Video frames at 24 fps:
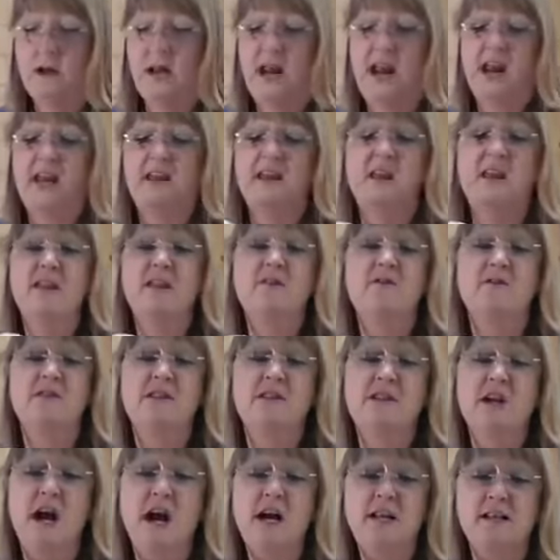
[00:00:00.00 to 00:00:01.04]
and then there's
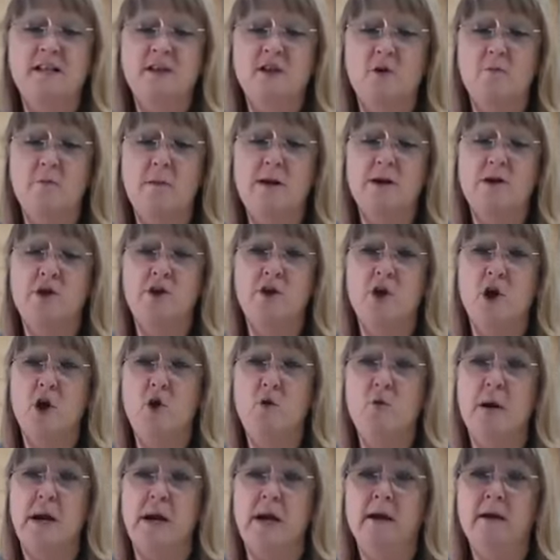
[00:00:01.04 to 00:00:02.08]
not so much
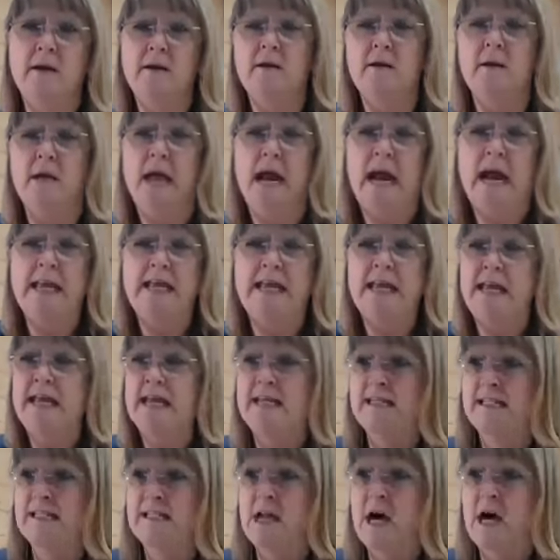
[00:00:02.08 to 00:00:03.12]
showing, and then
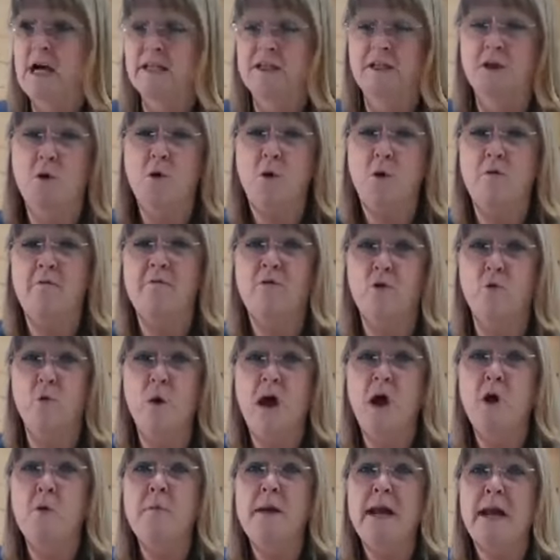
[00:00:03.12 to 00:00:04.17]
it's not so
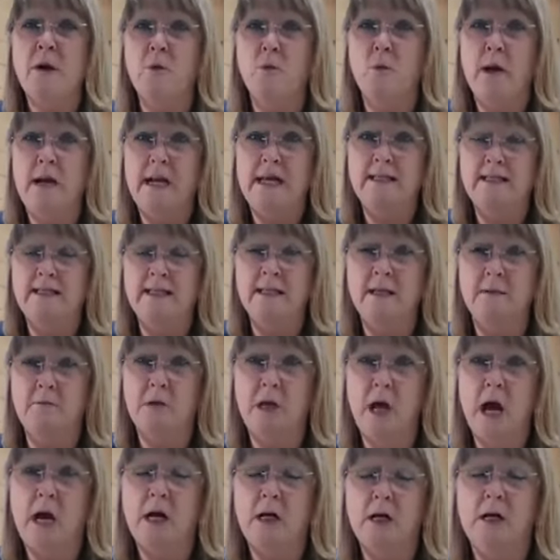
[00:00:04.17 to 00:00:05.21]
overwhelming when it's in the
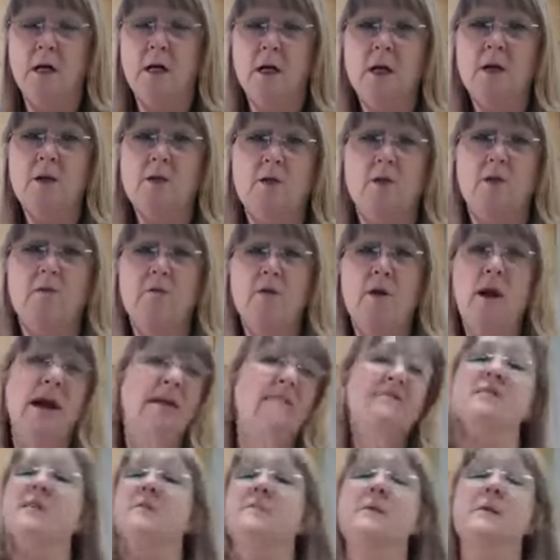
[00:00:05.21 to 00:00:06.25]
block. So if you
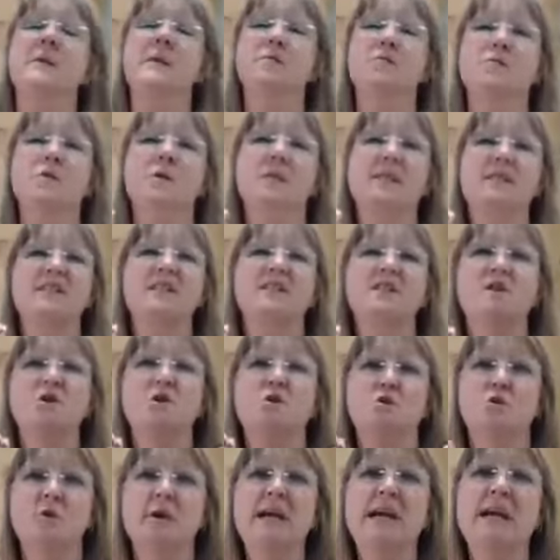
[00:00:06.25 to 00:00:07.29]
have something that really
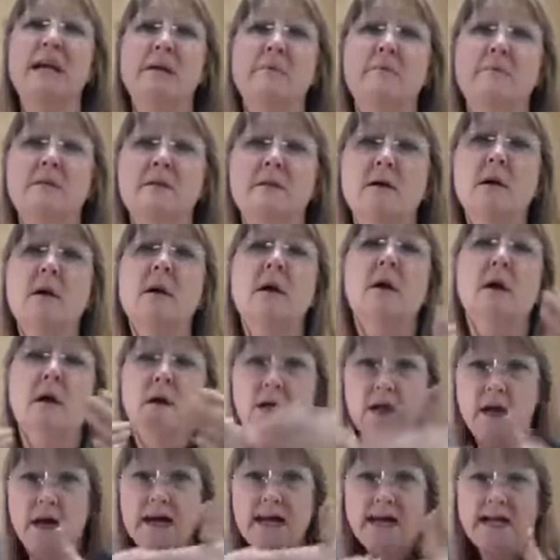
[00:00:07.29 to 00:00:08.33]
screams,
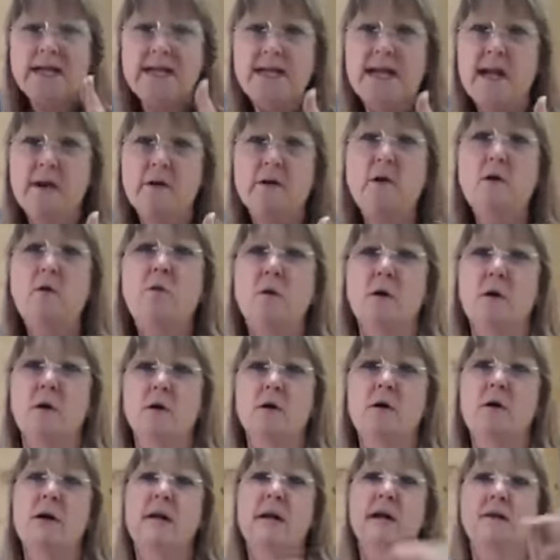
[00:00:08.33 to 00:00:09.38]
cut it narrower
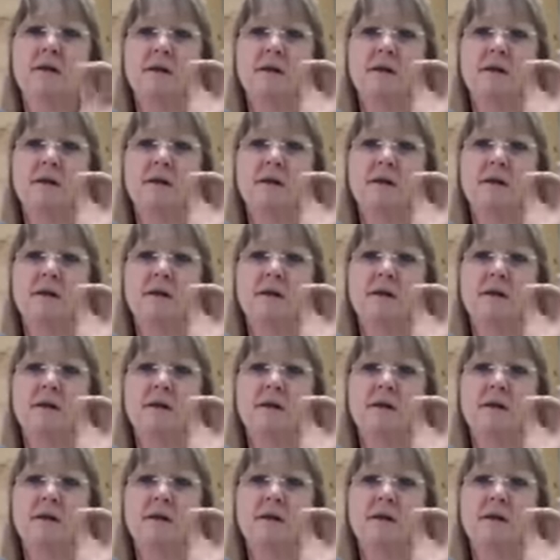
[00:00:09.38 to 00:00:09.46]
and